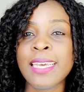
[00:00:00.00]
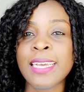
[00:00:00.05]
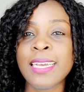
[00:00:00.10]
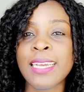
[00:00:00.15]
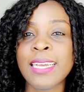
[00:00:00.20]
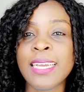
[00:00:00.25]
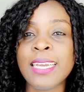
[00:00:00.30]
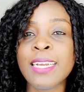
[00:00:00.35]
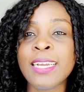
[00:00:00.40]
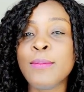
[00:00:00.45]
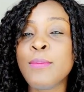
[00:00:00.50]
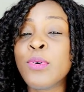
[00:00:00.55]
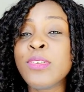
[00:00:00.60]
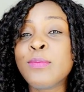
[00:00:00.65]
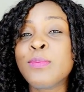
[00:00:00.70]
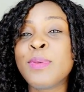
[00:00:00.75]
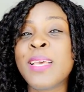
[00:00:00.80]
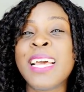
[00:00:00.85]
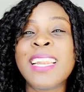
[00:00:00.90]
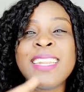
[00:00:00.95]
it must
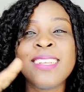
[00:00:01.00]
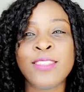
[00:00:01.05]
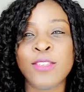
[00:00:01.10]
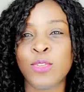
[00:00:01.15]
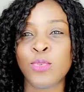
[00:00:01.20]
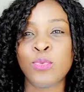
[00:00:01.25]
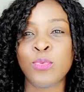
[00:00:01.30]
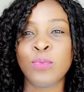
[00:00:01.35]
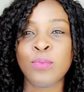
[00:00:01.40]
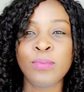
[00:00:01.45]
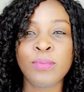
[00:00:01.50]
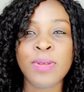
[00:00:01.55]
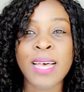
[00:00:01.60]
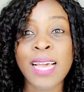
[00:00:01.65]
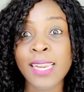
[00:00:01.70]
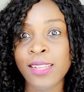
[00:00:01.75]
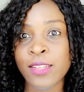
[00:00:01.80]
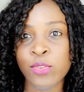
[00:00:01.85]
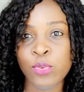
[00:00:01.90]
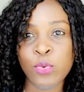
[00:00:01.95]
be at least two. At
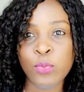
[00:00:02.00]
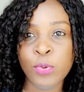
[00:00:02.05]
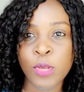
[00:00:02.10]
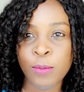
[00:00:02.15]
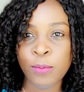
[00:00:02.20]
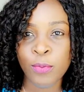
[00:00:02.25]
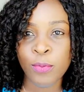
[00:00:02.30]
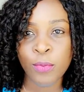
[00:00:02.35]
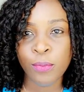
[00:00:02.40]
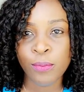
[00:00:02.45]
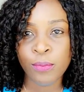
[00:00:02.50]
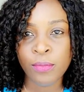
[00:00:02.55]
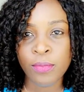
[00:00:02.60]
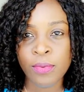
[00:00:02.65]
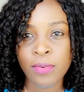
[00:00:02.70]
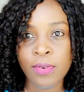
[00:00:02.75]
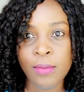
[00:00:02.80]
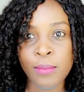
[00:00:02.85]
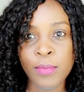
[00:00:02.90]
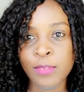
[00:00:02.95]
least two people
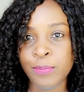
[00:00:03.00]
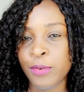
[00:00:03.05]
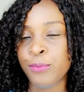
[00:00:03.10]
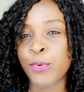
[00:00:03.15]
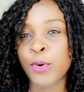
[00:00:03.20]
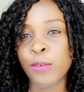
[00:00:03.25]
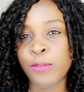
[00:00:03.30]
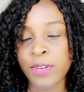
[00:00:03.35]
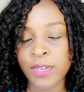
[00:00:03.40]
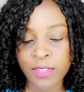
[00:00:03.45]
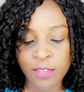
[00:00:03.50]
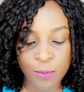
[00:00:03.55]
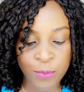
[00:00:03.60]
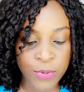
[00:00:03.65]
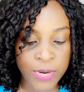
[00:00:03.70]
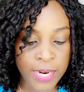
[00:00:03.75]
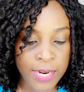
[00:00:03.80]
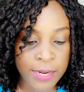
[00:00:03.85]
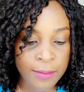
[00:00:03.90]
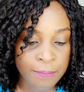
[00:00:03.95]
must be involved in this
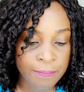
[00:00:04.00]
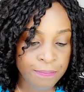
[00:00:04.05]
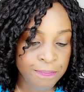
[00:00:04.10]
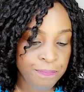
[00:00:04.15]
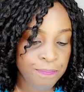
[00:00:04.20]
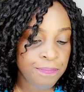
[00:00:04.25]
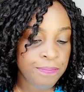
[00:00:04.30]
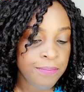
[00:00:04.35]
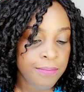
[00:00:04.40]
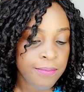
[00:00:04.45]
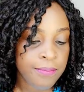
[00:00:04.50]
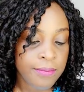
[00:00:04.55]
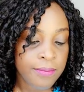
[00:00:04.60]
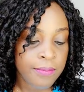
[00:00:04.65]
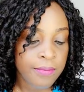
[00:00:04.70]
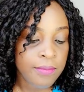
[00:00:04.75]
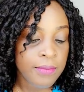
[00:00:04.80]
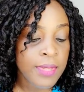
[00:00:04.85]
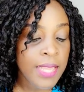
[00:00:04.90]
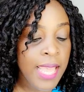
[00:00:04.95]
prayer.
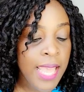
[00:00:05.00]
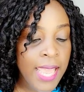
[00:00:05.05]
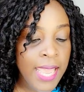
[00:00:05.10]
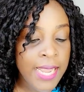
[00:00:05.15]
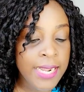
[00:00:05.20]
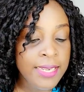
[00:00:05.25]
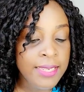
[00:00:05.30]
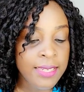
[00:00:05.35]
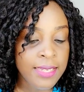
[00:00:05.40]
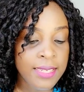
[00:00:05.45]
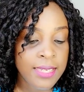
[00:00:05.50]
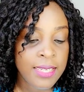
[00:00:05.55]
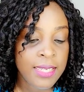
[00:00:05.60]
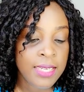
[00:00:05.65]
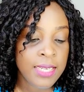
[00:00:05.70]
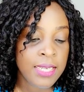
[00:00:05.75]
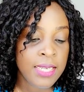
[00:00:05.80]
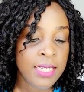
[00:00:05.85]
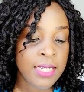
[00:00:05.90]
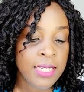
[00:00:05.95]
And
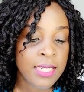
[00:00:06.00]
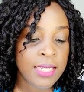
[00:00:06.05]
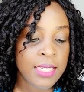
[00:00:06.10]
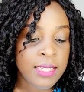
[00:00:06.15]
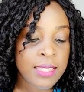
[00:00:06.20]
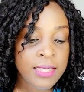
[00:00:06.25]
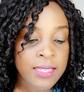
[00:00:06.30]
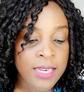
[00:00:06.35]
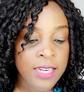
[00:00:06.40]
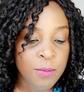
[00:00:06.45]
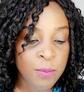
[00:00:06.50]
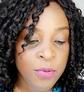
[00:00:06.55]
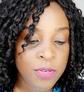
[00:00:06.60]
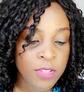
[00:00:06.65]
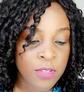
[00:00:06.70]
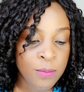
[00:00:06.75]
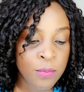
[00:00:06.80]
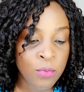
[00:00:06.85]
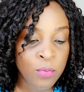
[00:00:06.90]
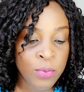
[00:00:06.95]
the third
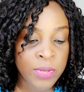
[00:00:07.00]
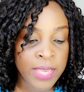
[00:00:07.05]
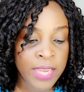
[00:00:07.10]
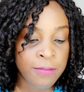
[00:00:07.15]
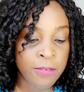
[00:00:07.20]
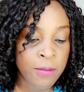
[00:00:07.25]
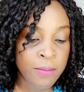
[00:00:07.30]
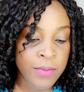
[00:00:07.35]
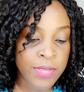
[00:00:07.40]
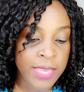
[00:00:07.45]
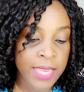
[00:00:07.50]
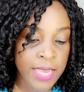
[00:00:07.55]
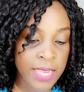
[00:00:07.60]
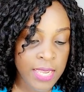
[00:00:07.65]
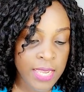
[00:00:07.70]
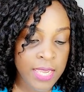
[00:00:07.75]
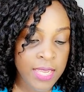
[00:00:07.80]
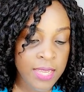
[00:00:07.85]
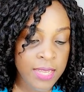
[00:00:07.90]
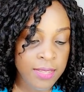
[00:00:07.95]
principle we get from here
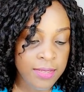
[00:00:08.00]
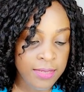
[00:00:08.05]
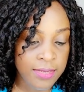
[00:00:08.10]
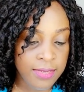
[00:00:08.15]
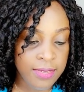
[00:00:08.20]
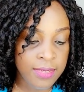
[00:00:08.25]
is